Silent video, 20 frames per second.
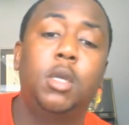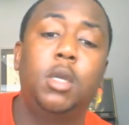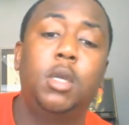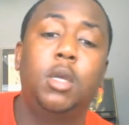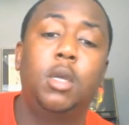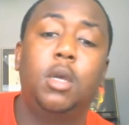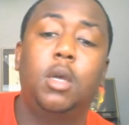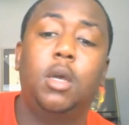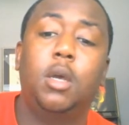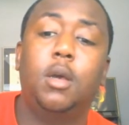
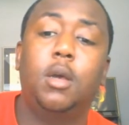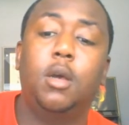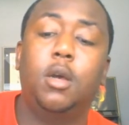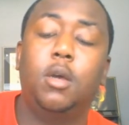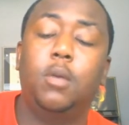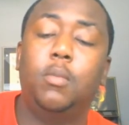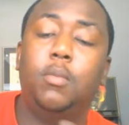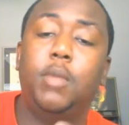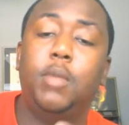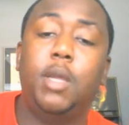
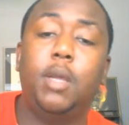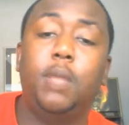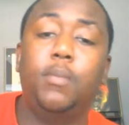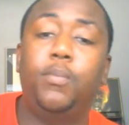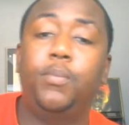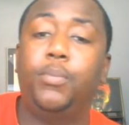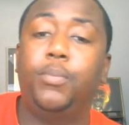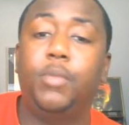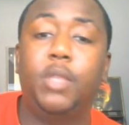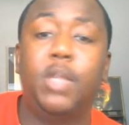um,
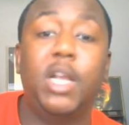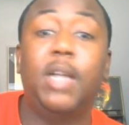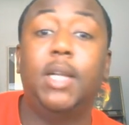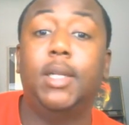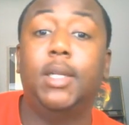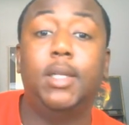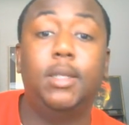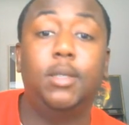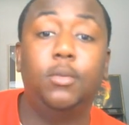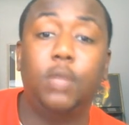daily
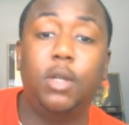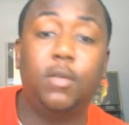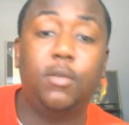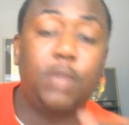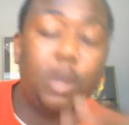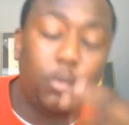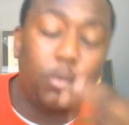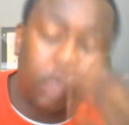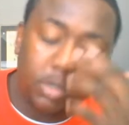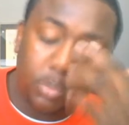whenever I
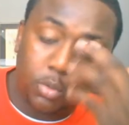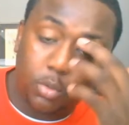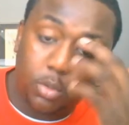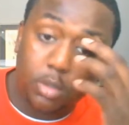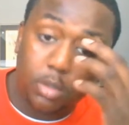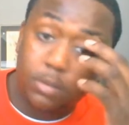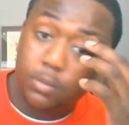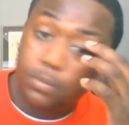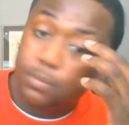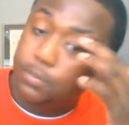went to work.
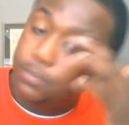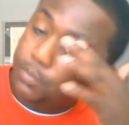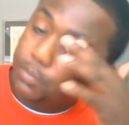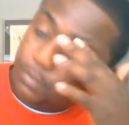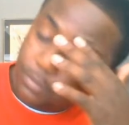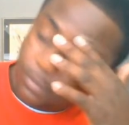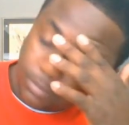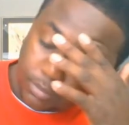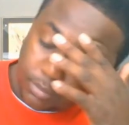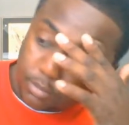
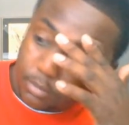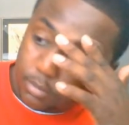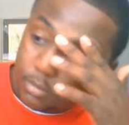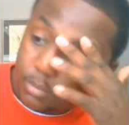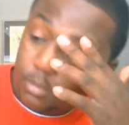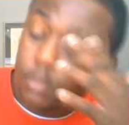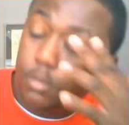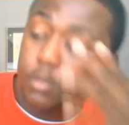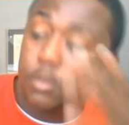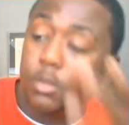
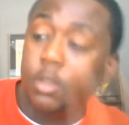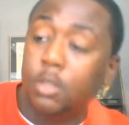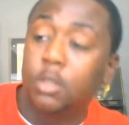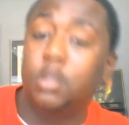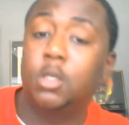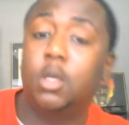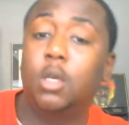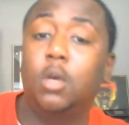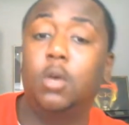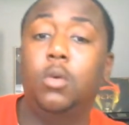
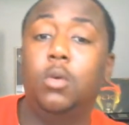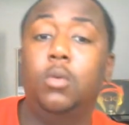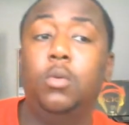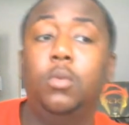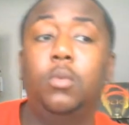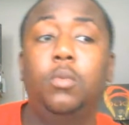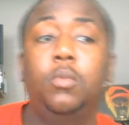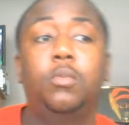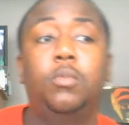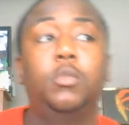So
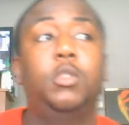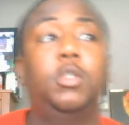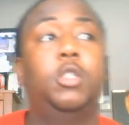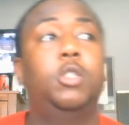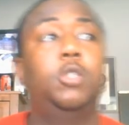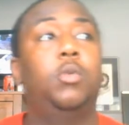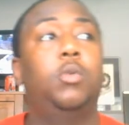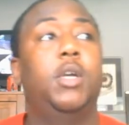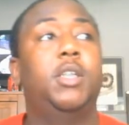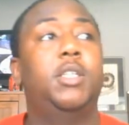
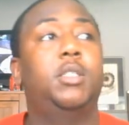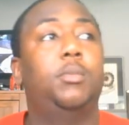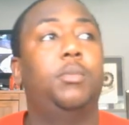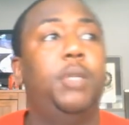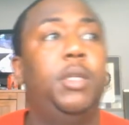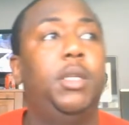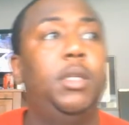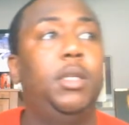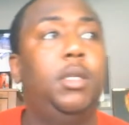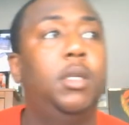situation
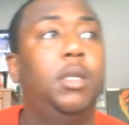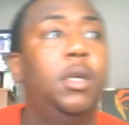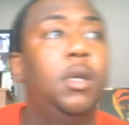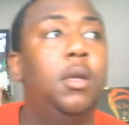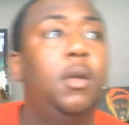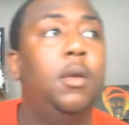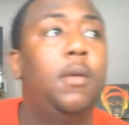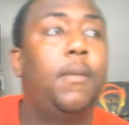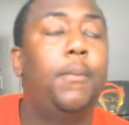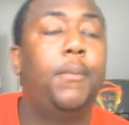B,
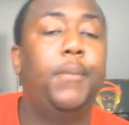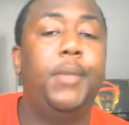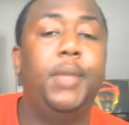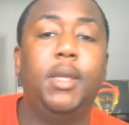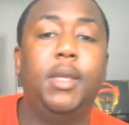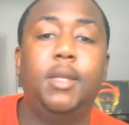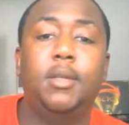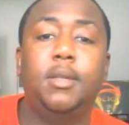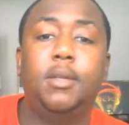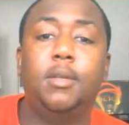
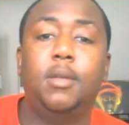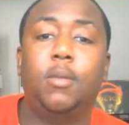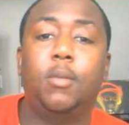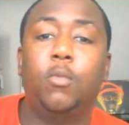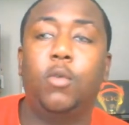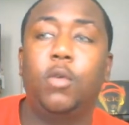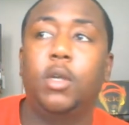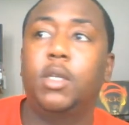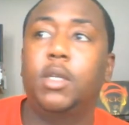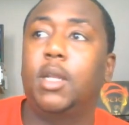being I'm
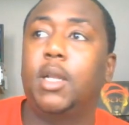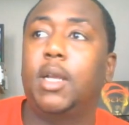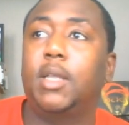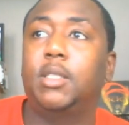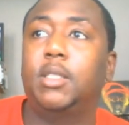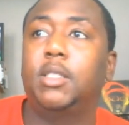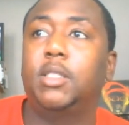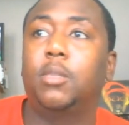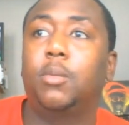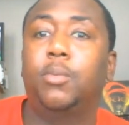working like
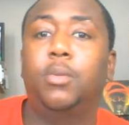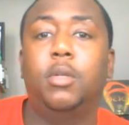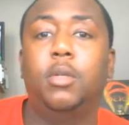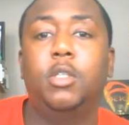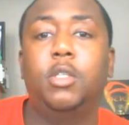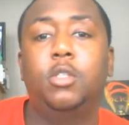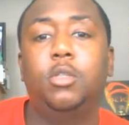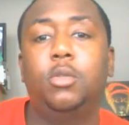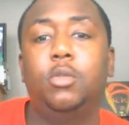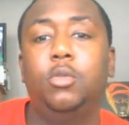this, I'm pulling
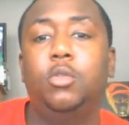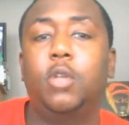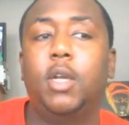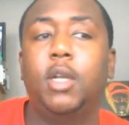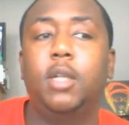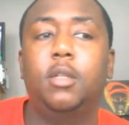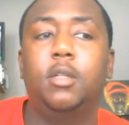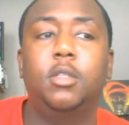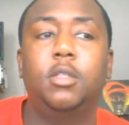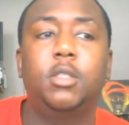2
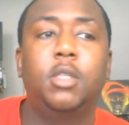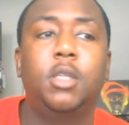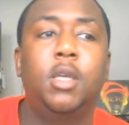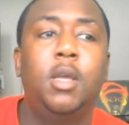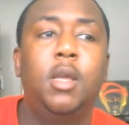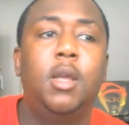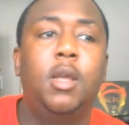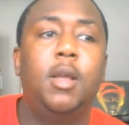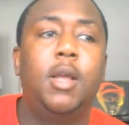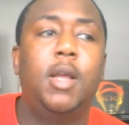trailers.
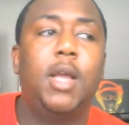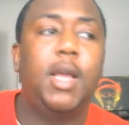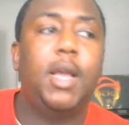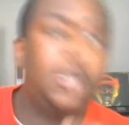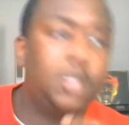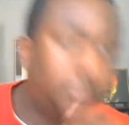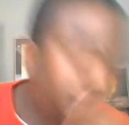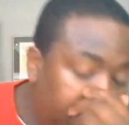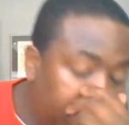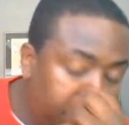As
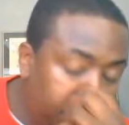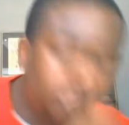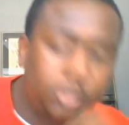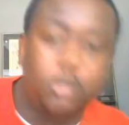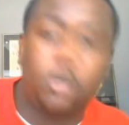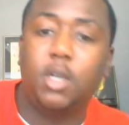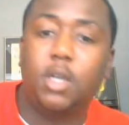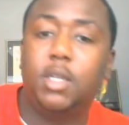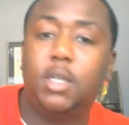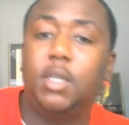people
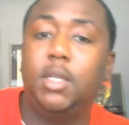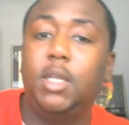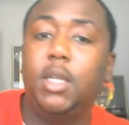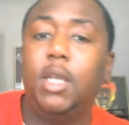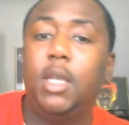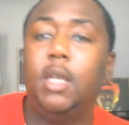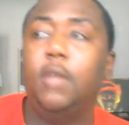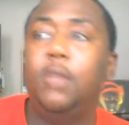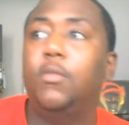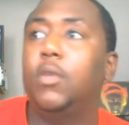started to
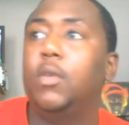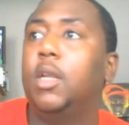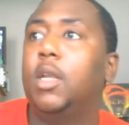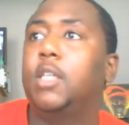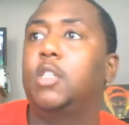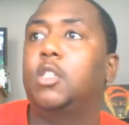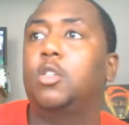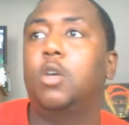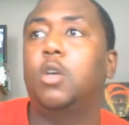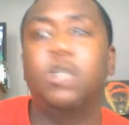leave and they
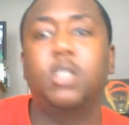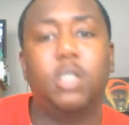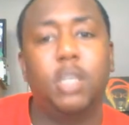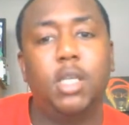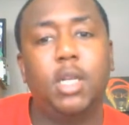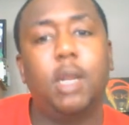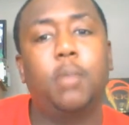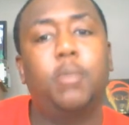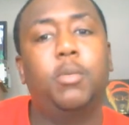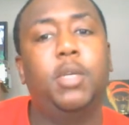started saying
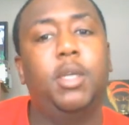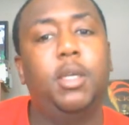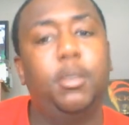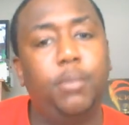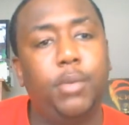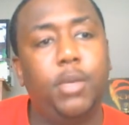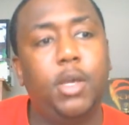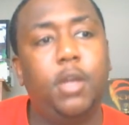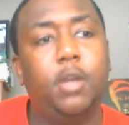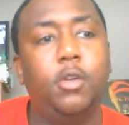I'm getting
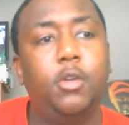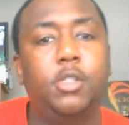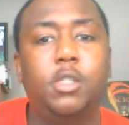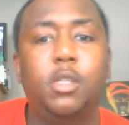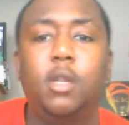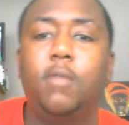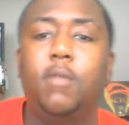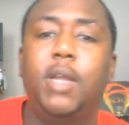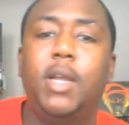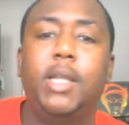better and
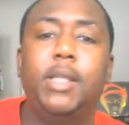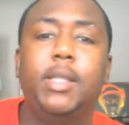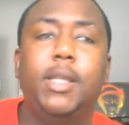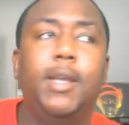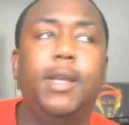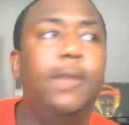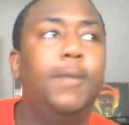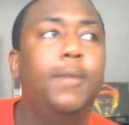stuff like that,